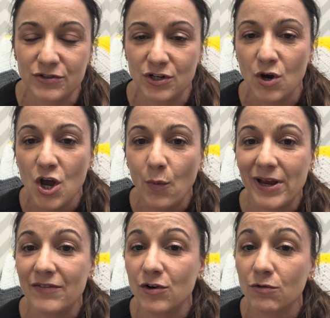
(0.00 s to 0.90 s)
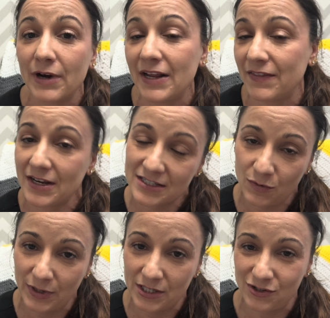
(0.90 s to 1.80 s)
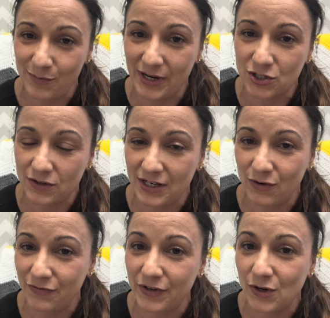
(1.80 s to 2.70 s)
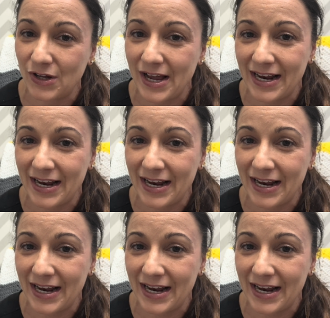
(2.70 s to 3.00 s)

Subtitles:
So we have great things that we can do to make sure they don't feel